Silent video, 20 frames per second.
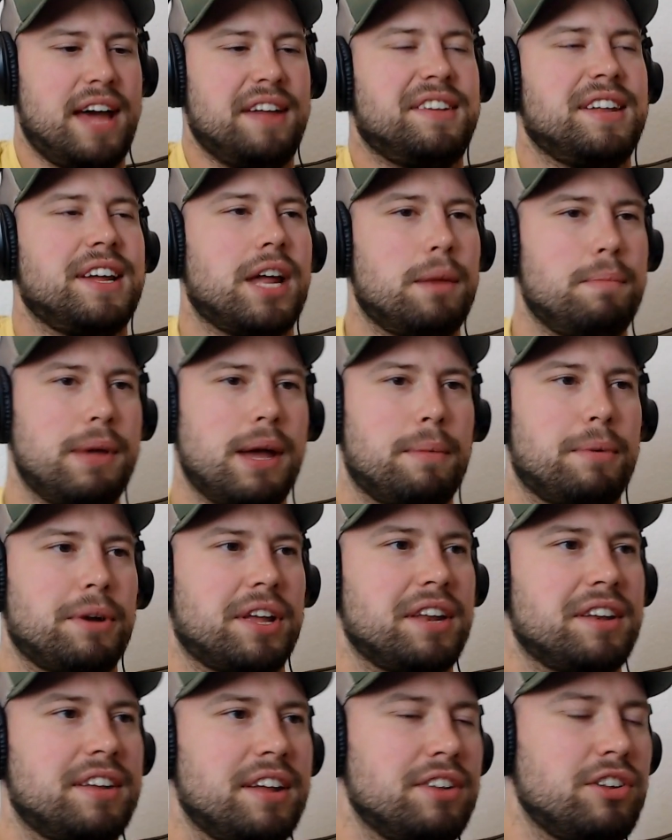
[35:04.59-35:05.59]
Is he going to be able to
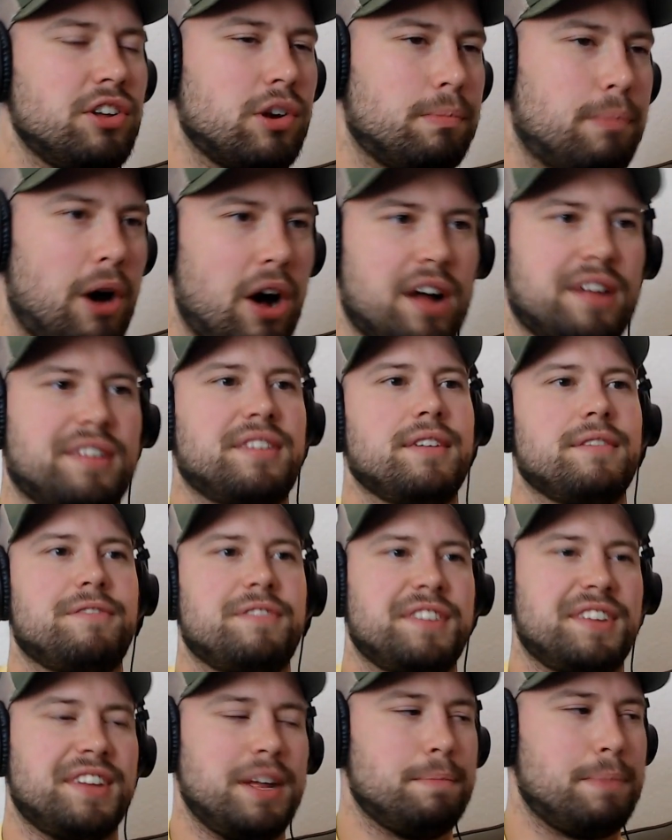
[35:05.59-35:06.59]
continue to box if
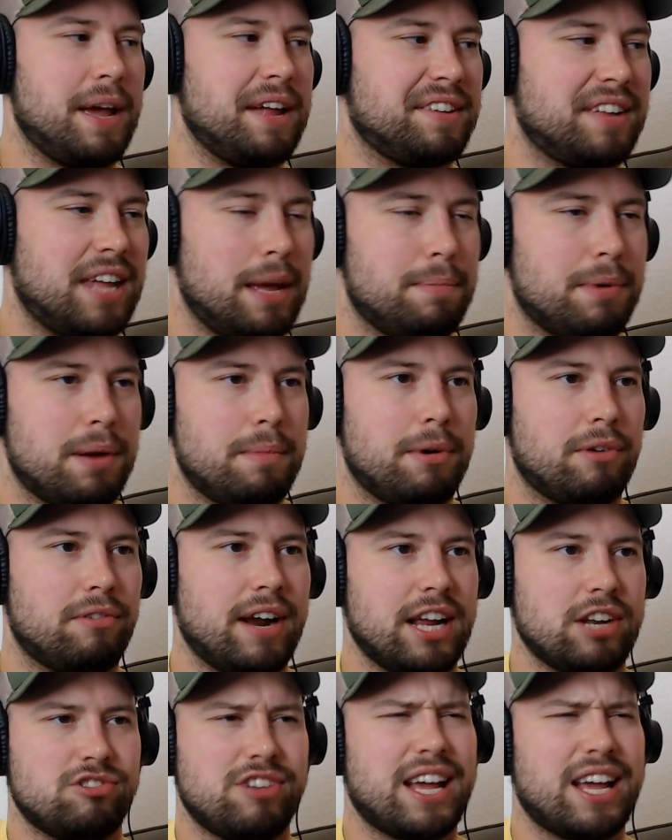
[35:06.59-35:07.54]
Stipe's keeping him at range?